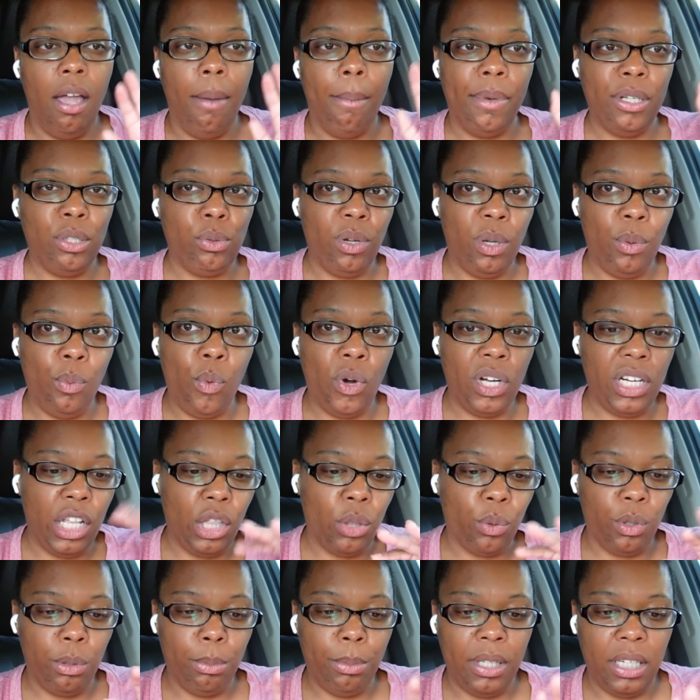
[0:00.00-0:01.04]
between one and
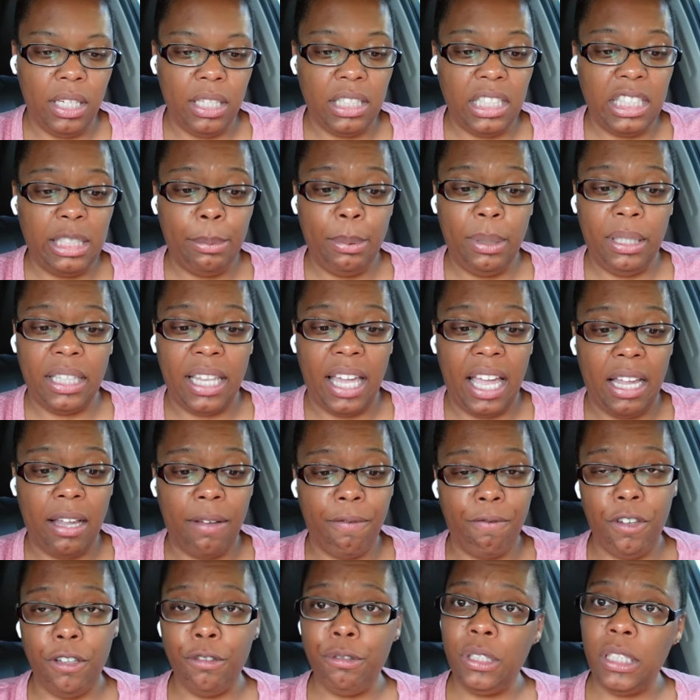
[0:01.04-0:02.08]
three minutes it's been like
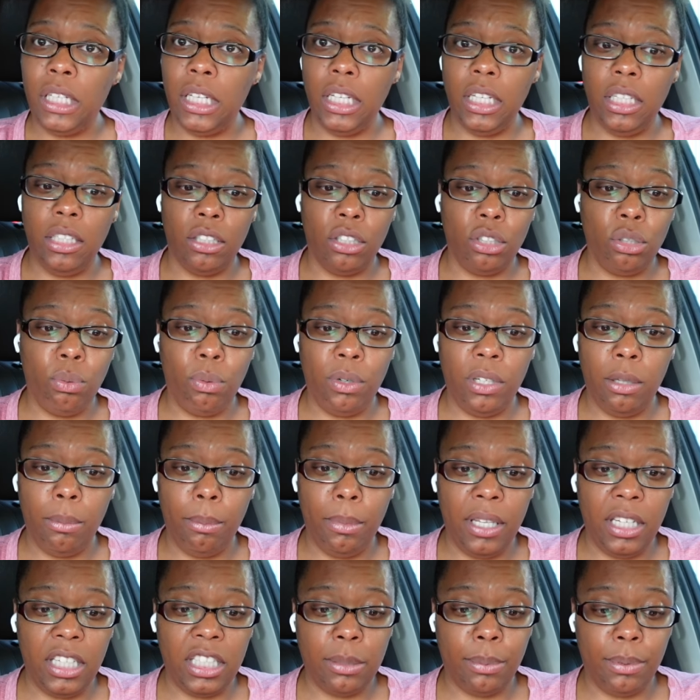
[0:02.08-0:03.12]
15 to 20
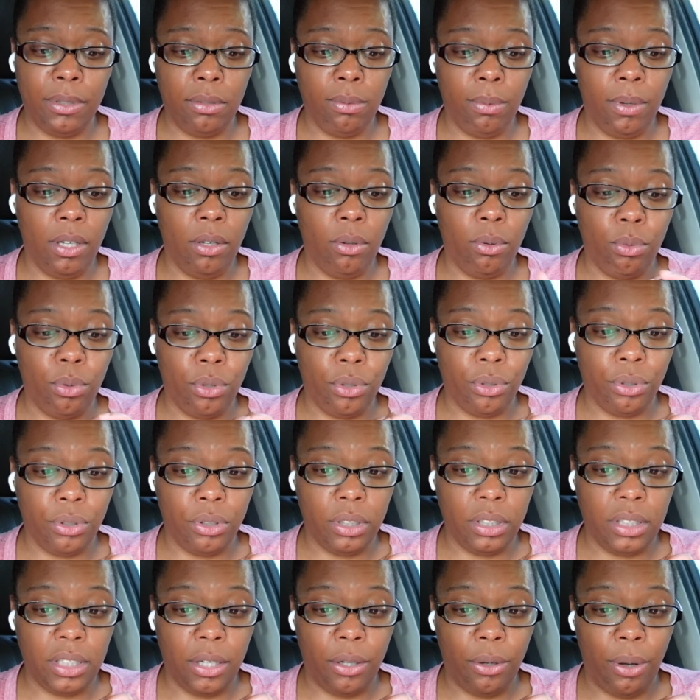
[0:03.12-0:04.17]
minutes between orders
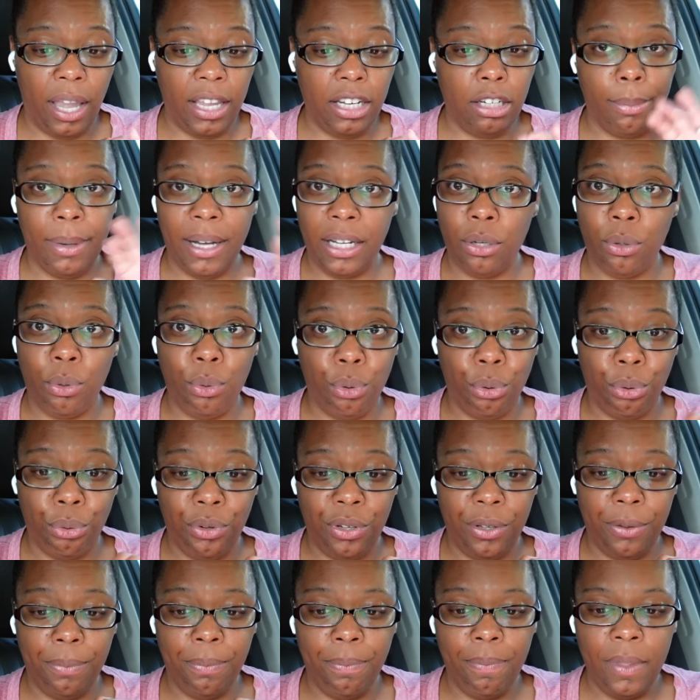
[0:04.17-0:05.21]
so ain't nobody
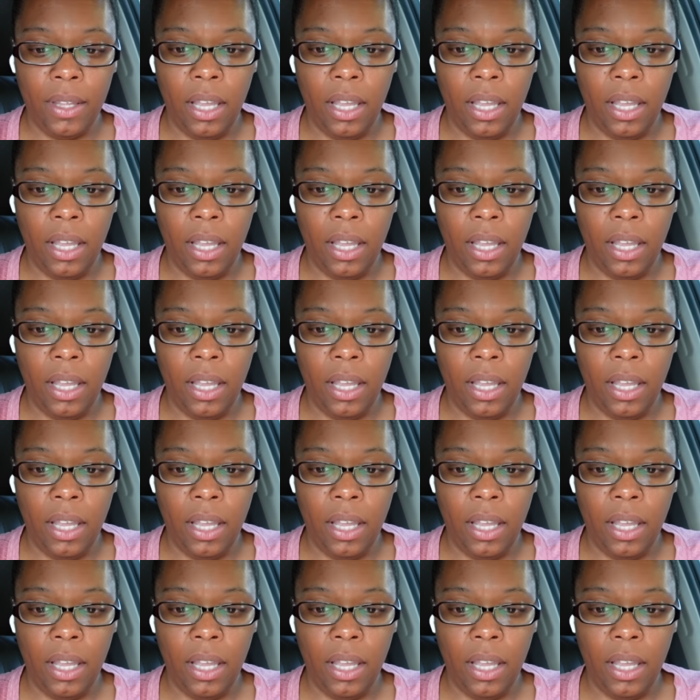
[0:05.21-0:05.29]
ordering